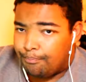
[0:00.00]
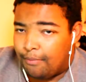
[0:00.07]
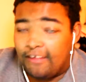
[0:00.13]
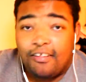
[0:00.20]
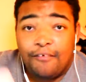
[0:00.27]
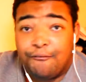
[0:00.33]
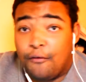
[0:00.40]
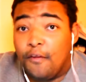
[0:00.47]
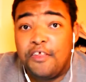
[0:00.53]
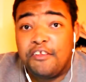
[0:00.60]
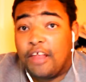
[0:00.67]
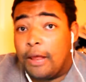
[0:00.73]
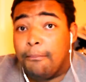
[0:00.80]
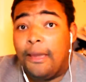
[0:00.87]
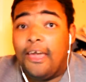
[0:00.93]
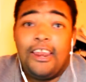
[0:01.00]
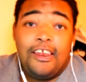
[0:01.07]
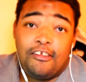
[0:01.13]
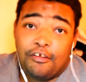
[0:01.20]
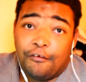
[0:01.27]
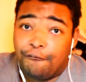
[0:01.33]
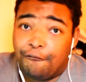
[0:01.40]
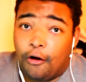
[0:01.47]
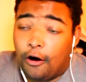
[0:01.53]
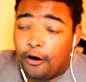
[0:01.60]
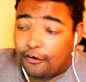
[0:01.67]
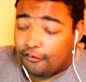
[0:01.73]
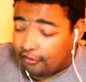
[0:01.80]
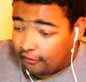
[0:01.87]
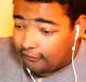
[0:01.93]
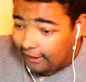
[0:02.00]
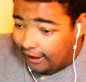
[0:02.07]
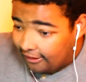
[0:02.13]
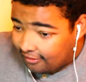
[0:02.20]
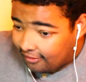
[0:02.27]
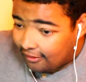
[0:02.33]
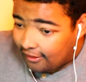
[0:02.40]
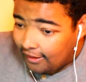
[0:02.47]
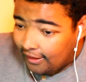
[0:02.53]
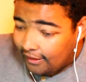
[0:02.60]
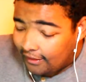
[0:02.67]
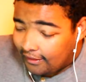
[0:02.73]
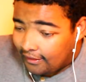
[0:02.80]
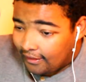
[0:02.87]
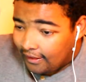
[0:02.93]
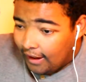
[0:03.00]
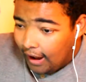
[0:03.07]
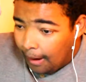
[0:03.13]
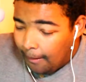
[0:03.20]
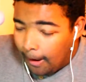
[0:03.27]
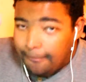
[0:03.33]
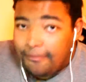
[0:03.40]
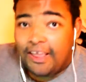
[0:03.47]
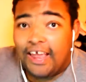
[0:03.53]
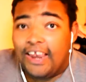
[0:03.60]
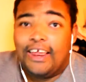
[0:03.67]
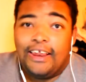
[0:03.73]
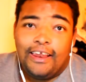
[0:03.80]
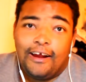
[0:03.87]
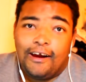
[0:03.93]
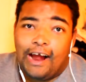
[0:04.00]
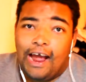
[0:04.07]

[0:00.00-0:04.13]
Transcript: That's the furthest I made it so far. So that I'm getting there.